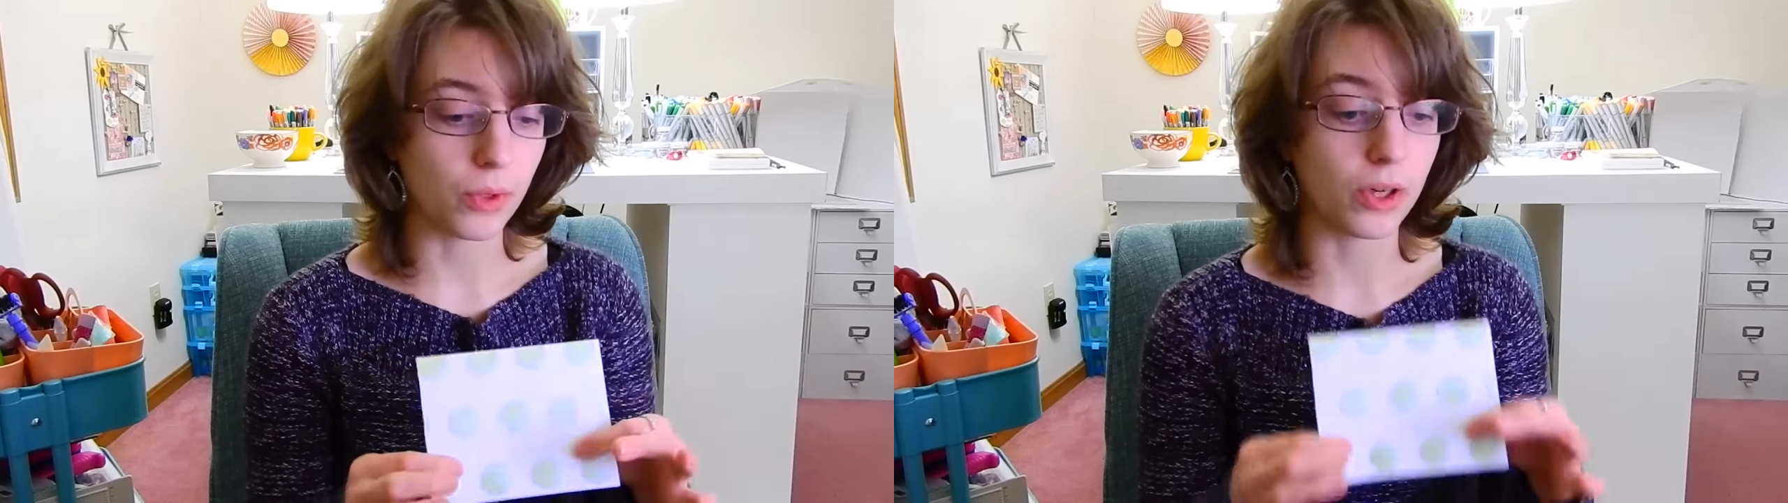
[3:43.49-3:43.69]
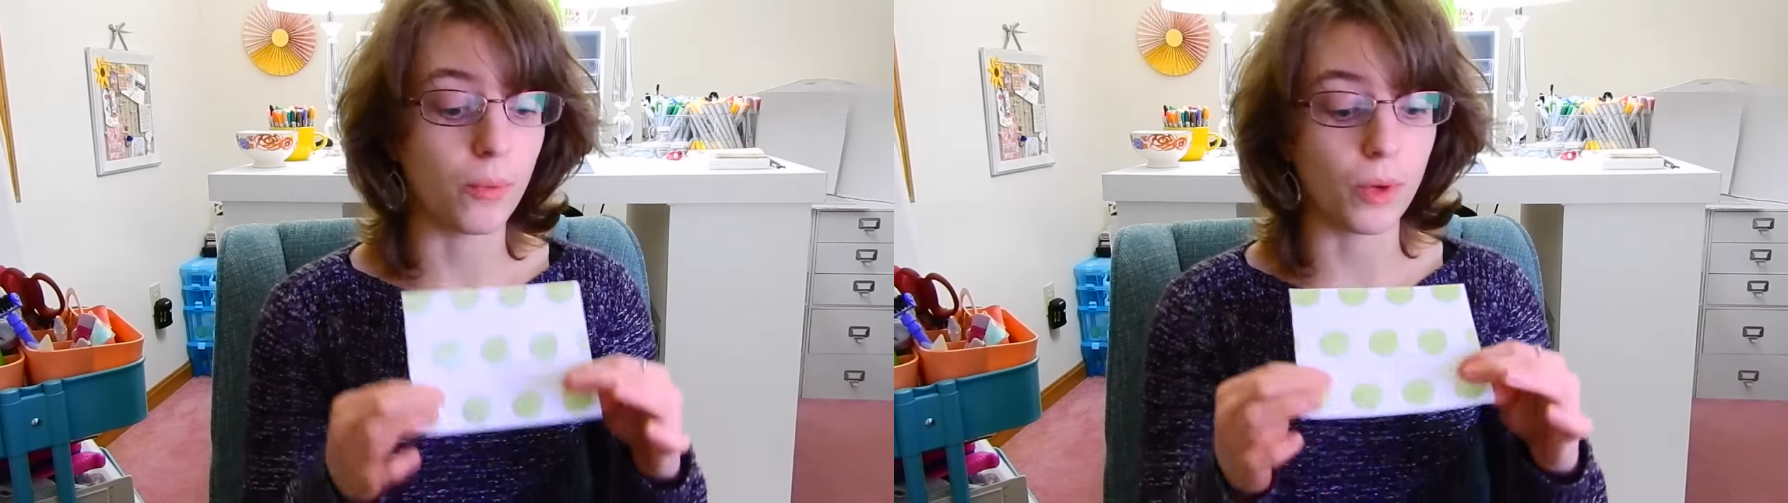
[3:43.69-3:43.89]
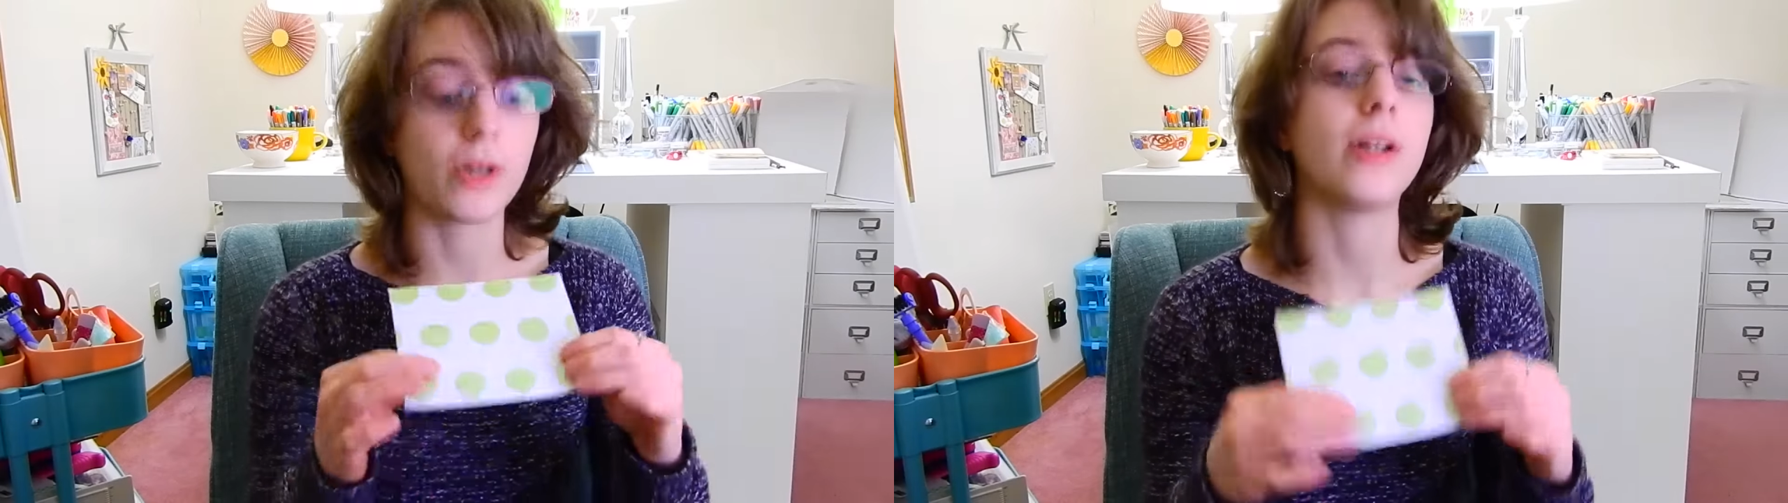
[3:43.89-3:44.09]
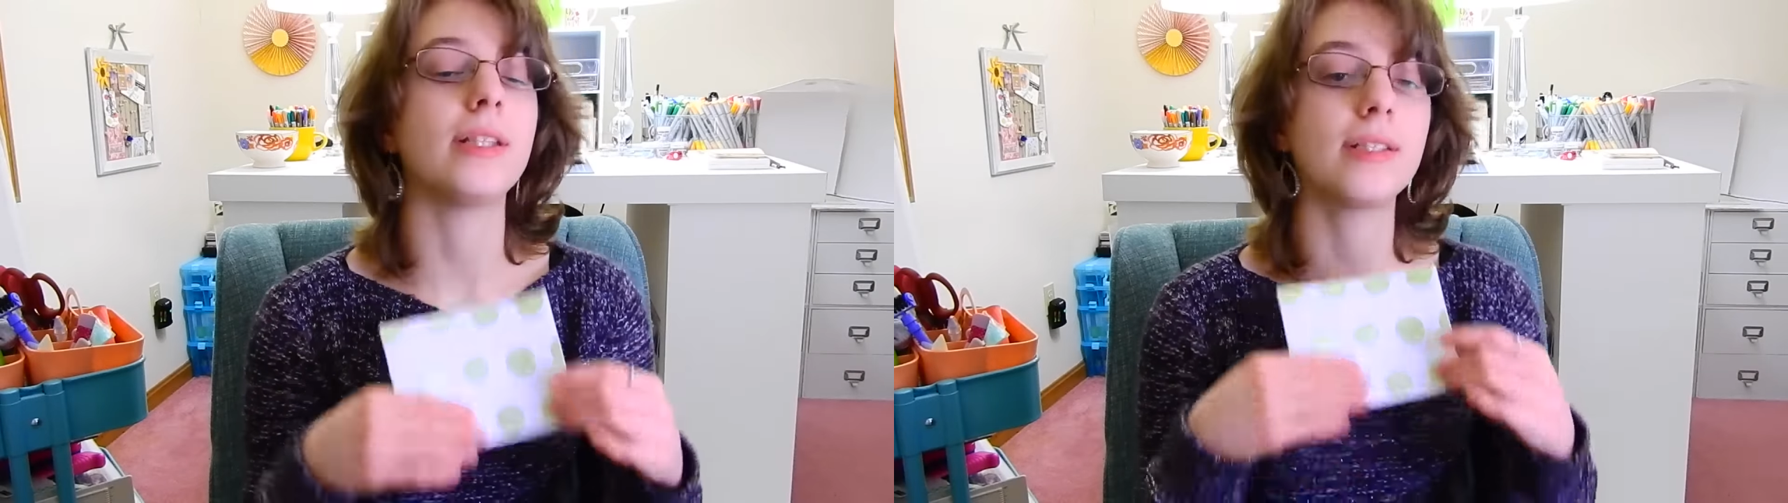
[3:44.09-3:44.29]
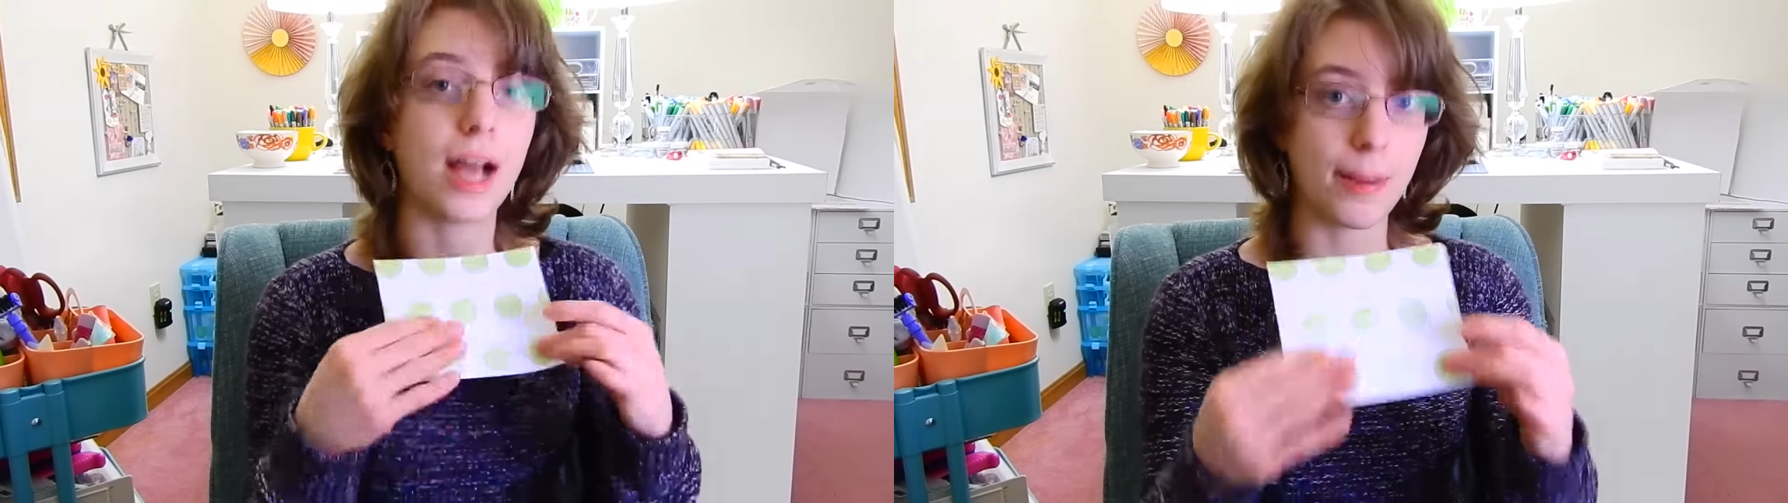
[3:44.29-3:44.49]
or go work
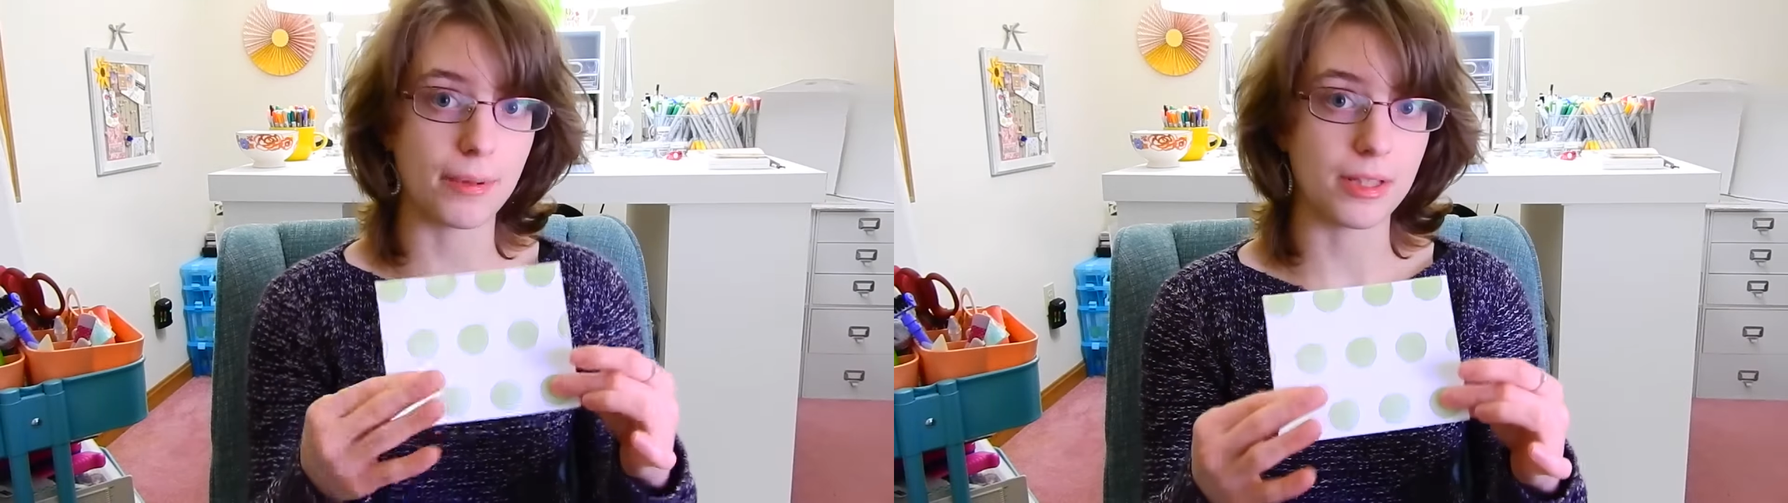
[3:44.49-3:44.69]
on top